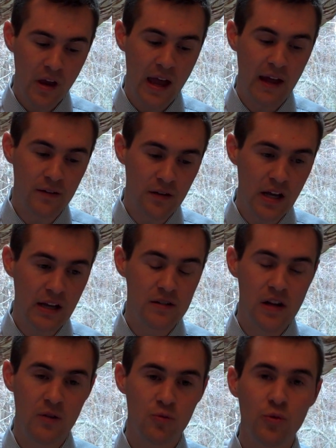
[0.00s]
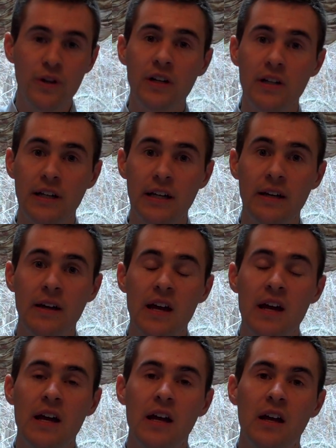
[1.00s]
And really,
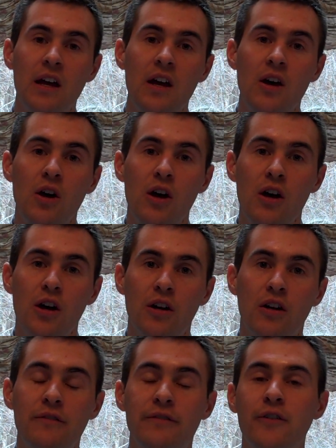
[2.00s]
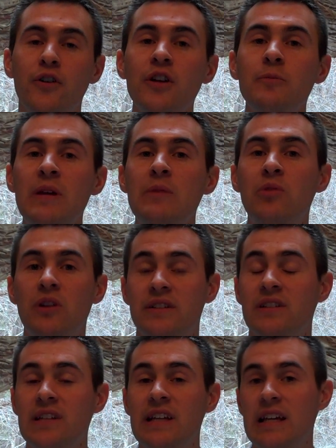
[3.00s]
converting people
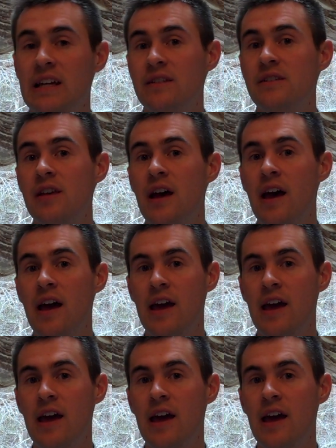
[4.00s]
into leads